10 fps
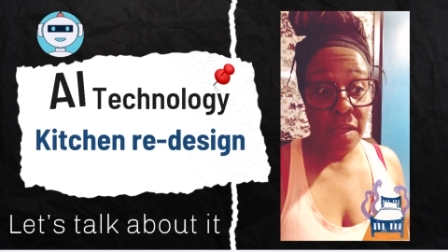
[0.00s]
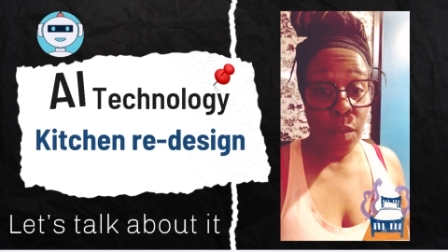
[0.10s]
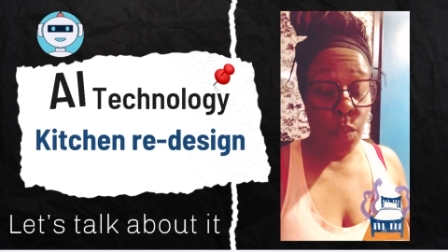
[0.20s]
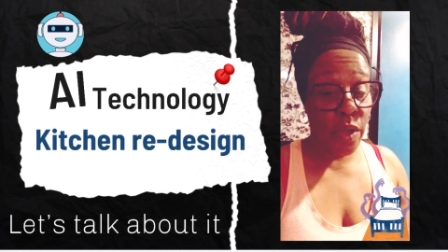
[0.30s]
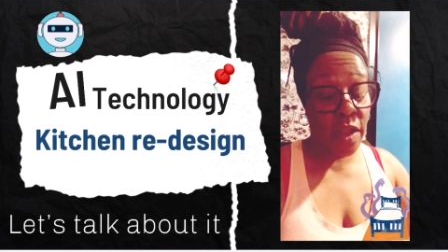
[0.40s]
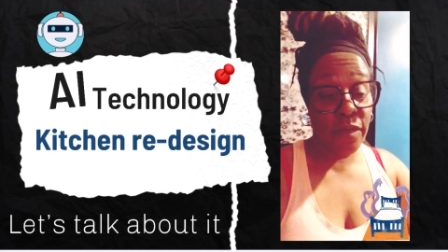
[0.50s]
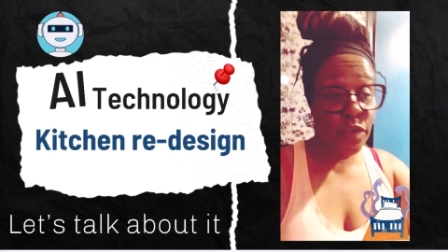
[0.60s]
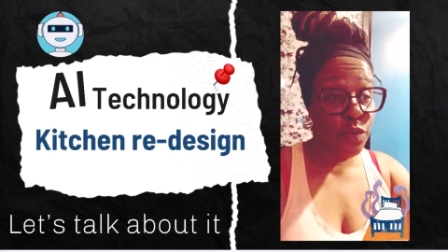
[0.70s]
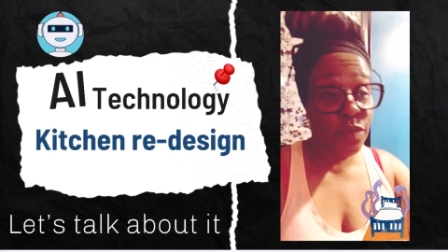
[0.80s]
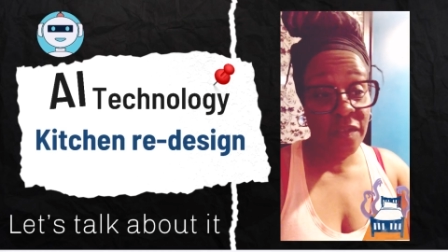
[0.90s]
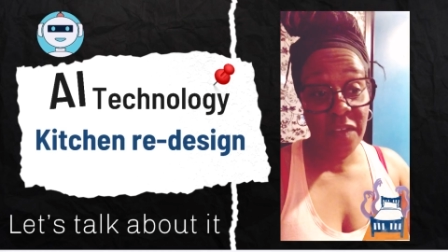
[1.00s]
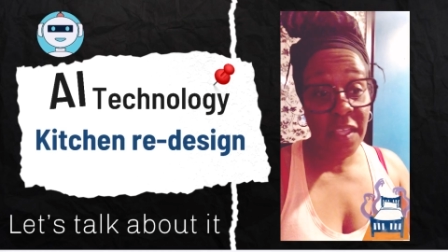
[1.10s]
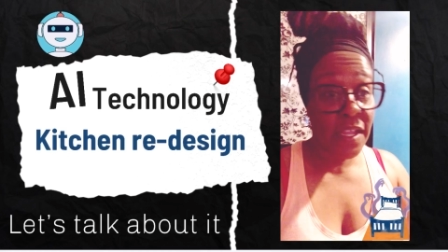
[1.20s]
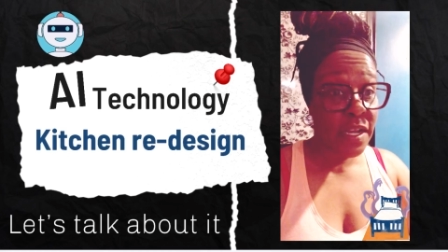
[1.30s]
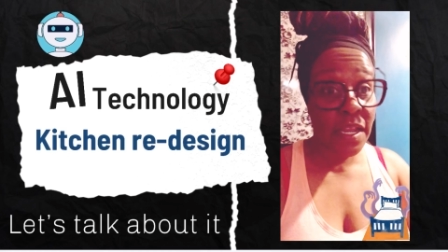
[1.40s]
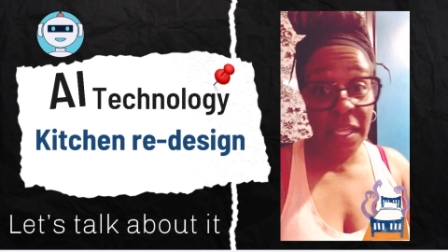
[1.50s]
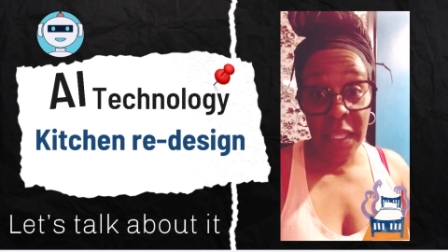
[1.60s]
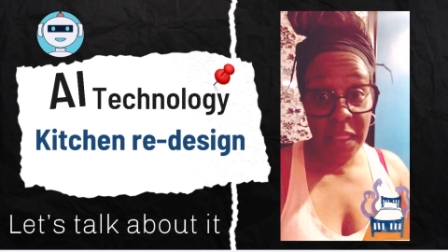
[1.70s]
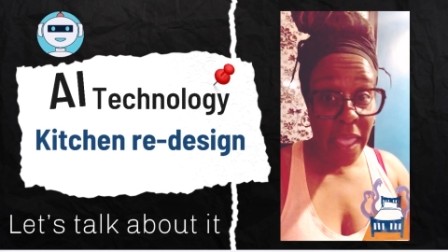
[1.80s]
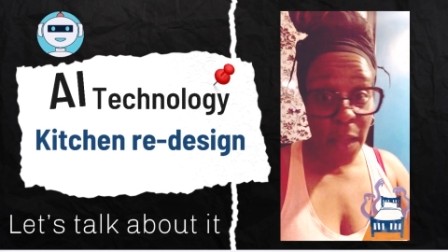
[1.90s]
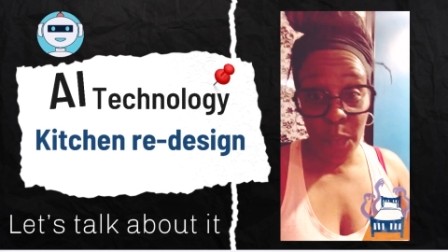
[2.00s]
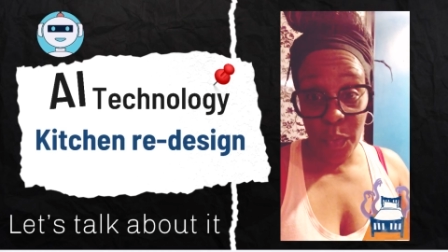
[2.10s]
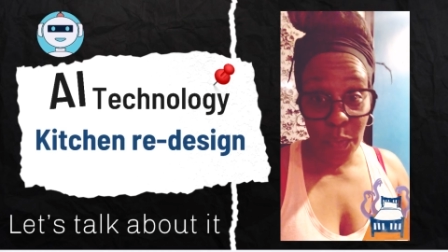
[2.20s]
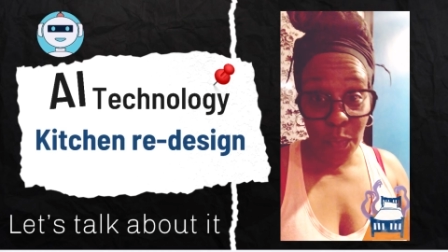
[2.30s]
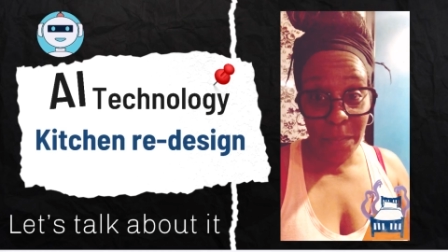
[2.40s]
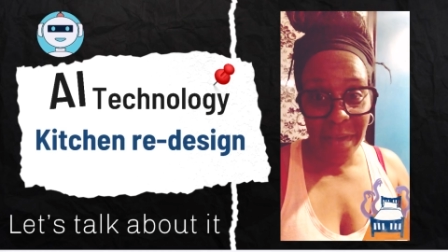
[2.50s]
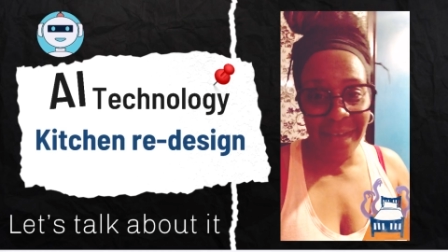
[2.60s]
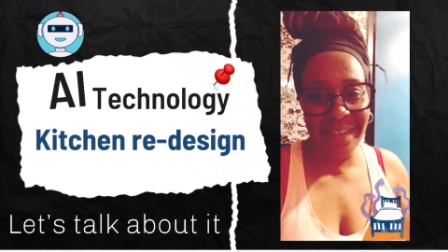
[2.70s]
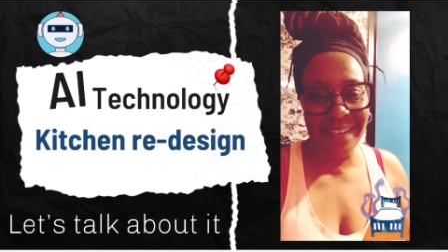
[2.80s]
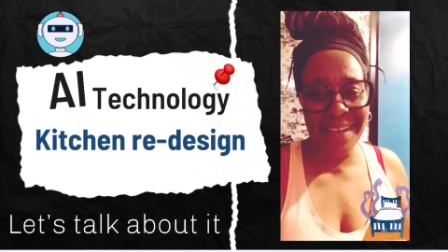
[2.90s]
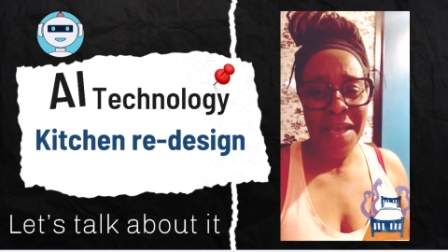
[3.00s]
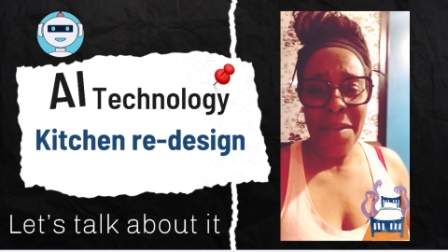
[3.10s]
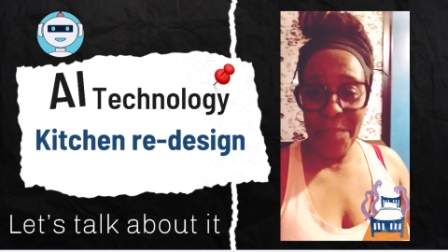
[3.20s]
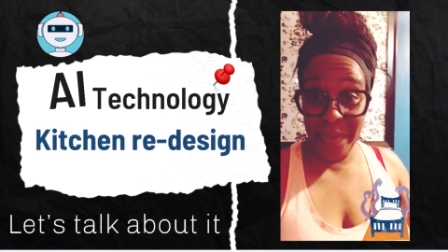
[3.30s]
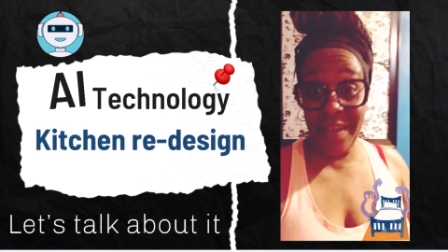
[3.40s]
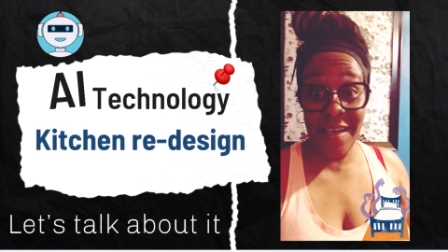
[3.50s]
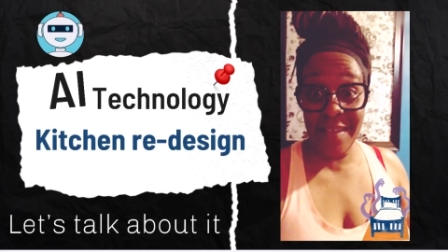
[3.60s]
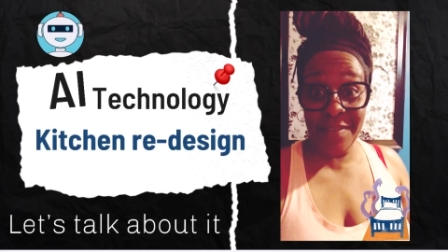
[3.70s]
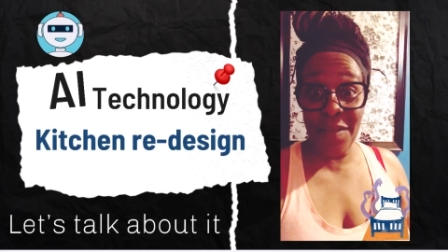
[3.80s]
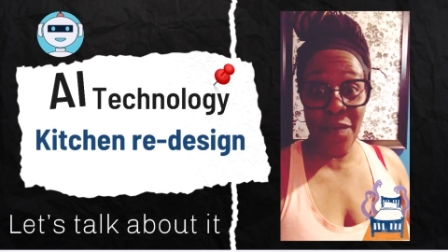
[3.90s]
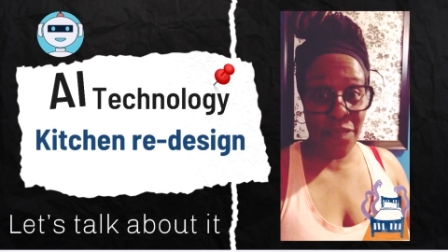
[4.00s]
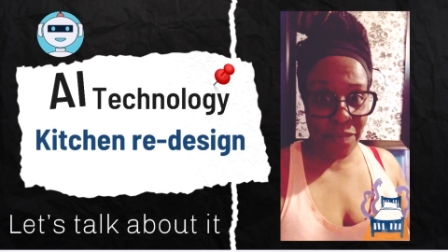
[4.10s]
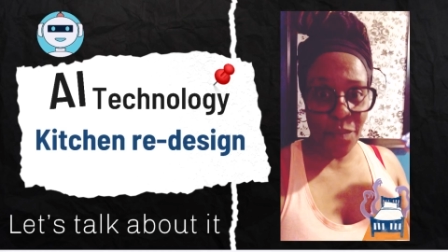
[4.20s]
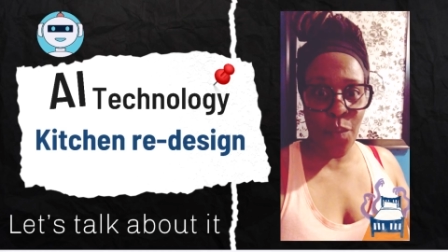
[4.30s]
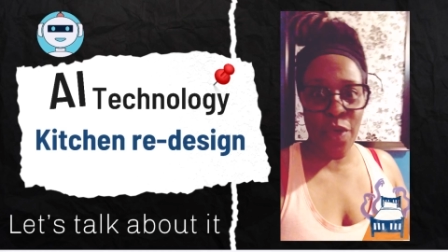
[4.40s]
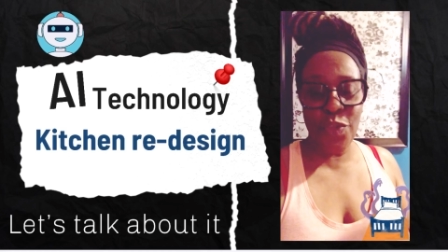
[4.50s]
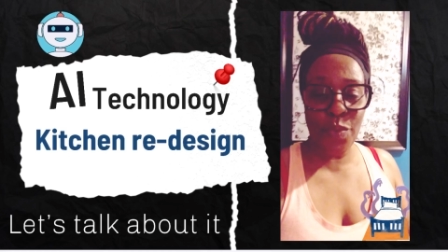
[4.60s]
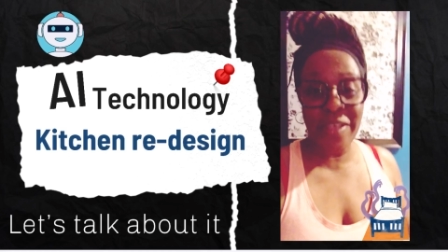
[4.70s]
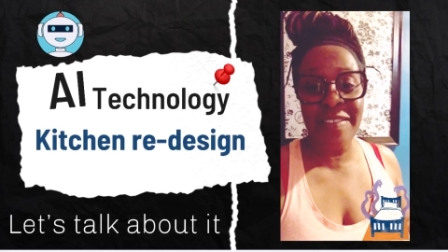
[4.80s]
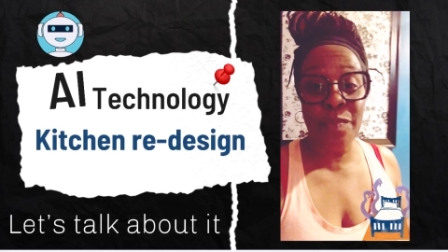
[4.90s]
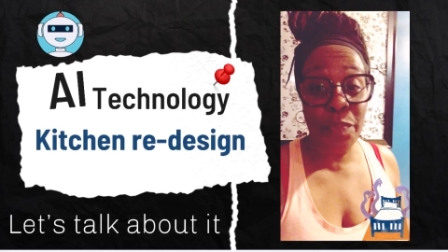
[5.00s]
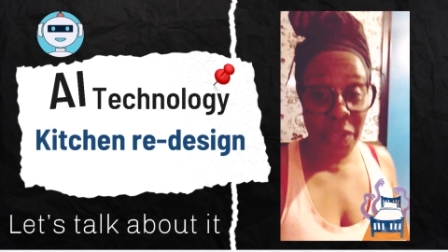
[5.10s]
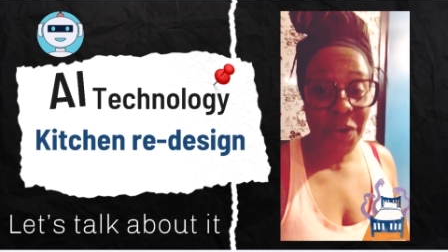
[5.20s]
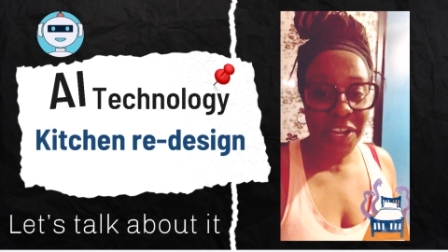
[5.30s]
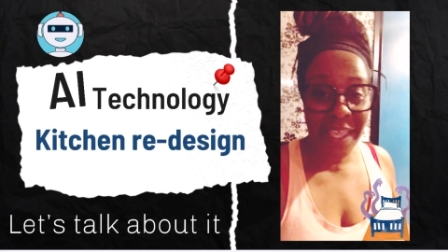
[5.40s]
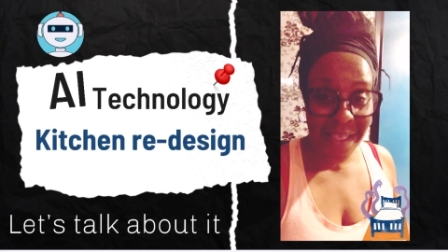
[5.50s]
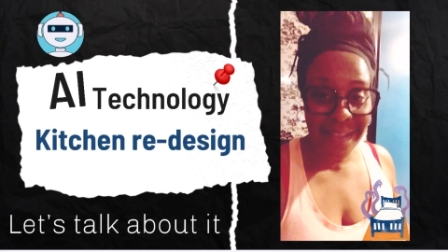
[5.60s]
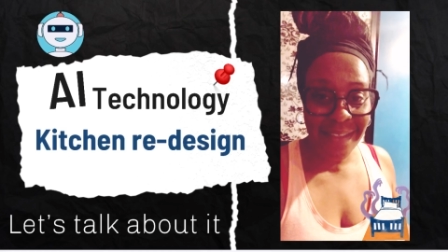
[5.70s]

whatever you've seen in that room because of what you experienced.